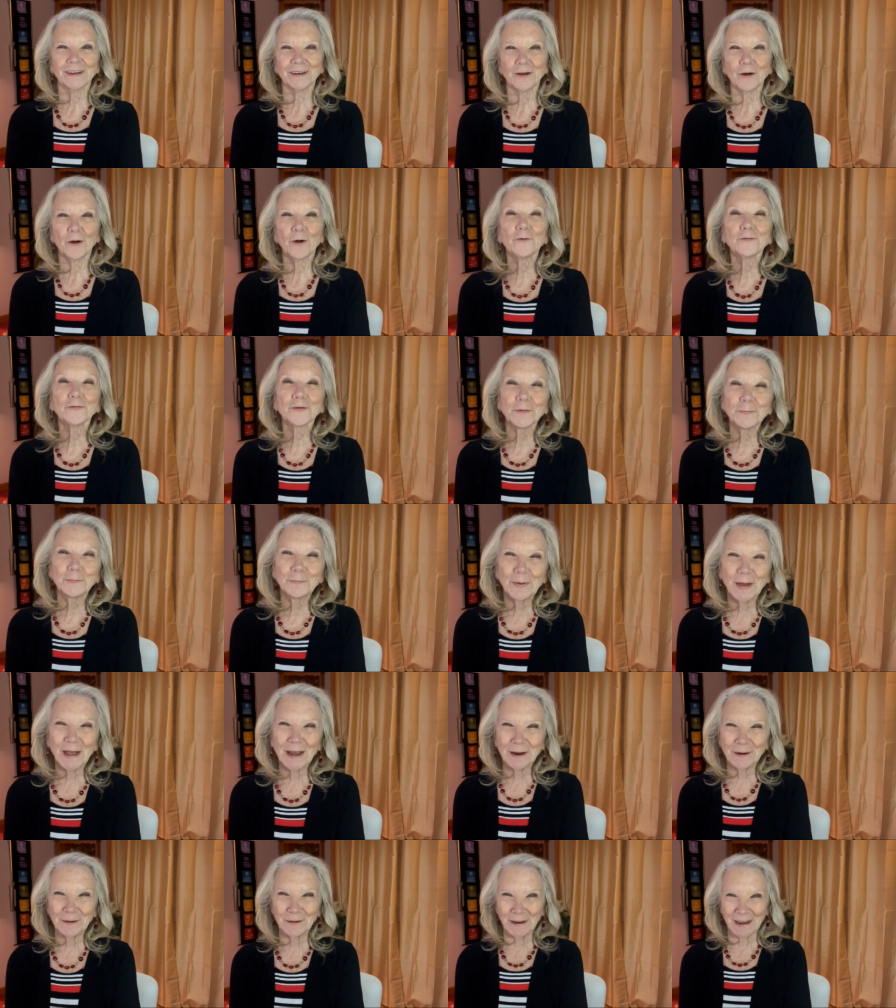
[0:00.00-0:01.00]

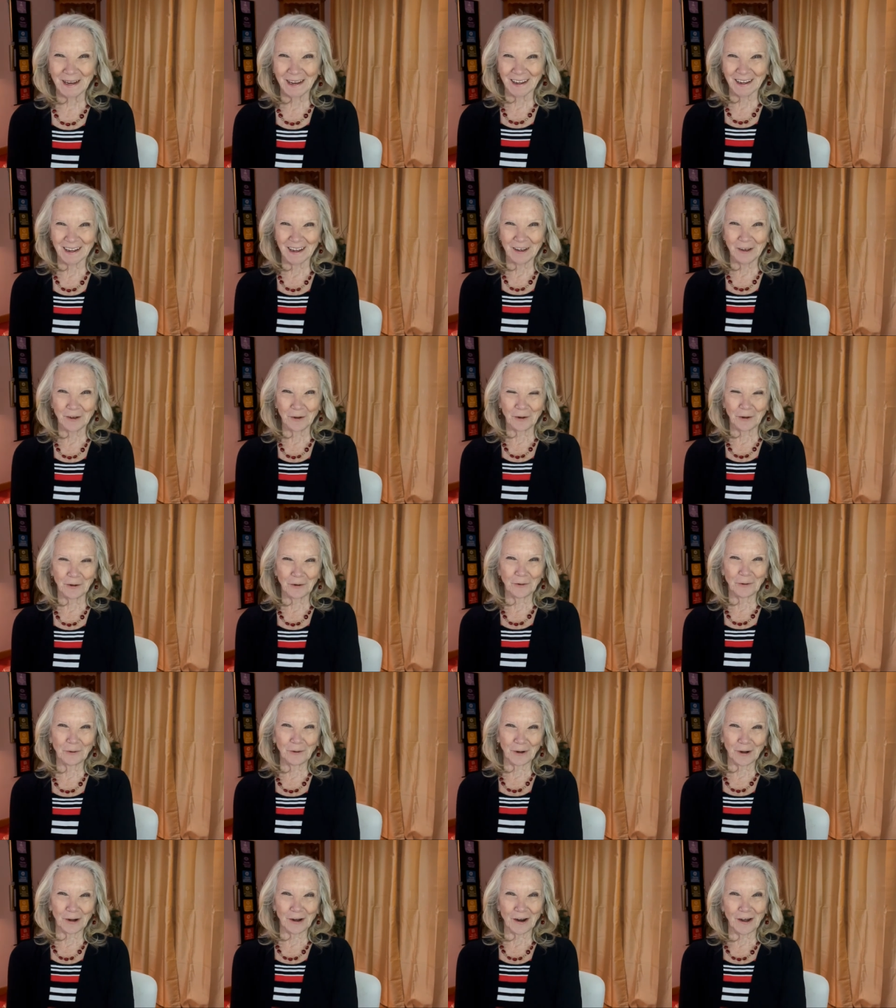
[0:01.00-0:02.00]
overbearing
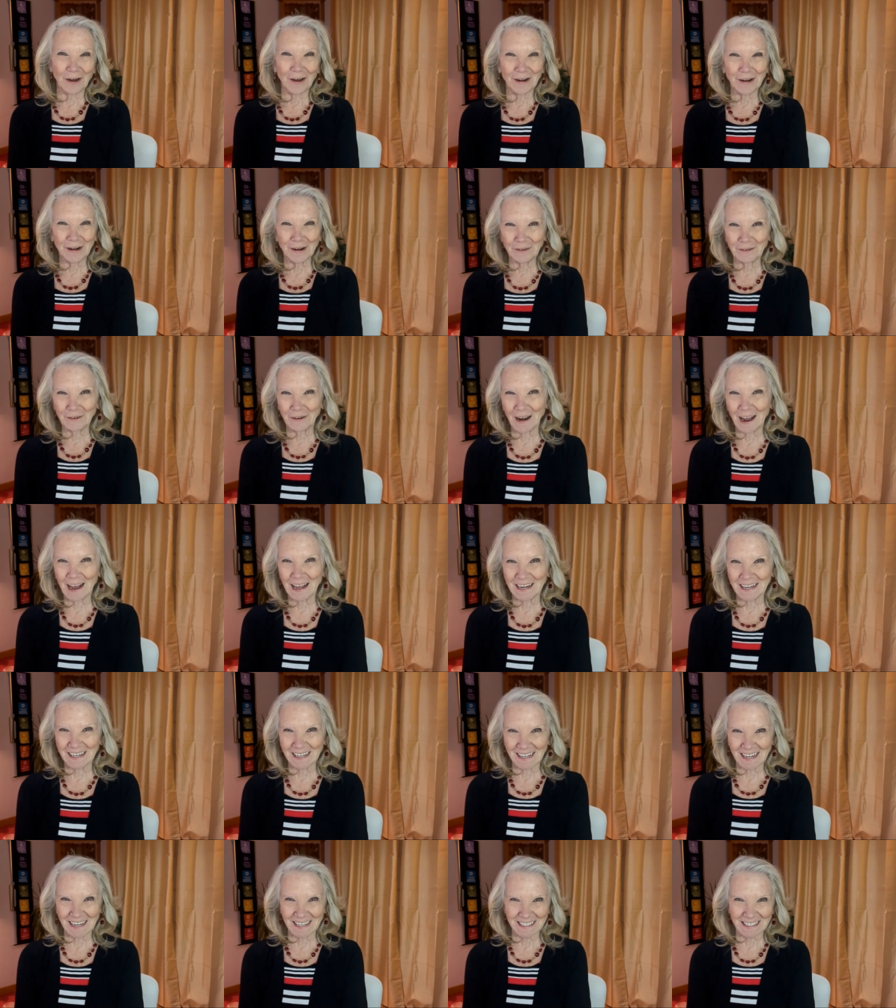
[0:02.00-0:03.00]
or
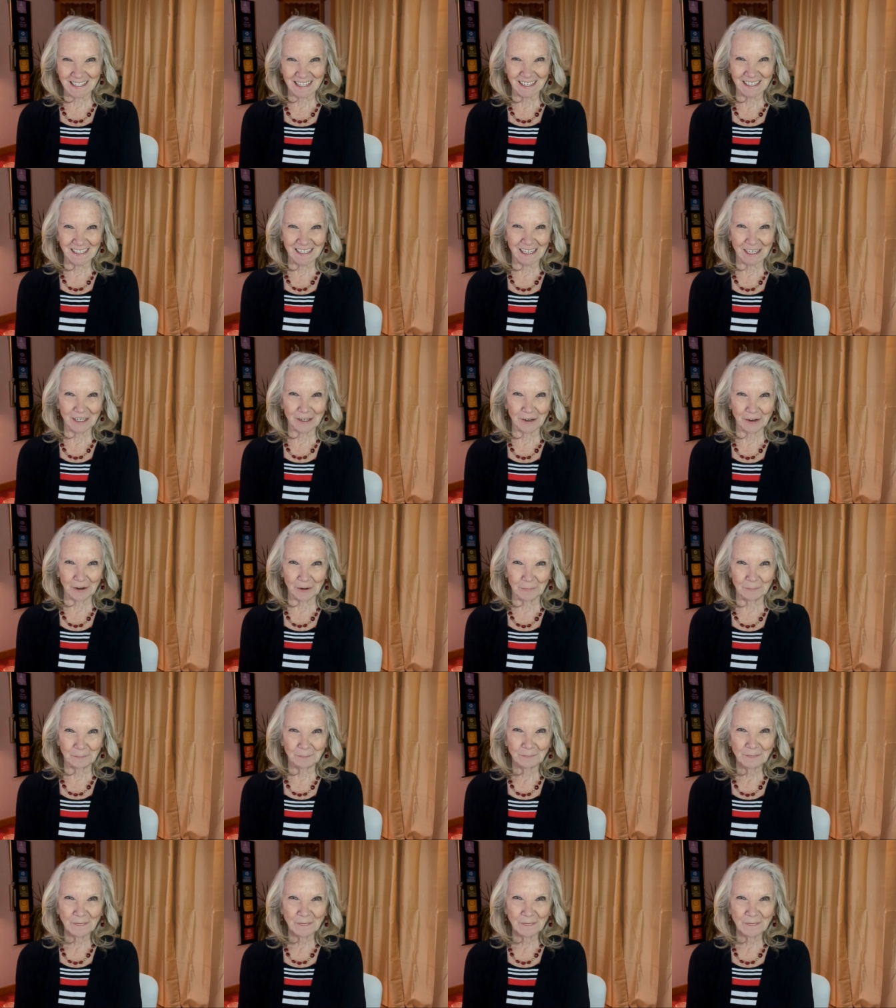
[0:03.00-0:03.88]
autocratic as a leader.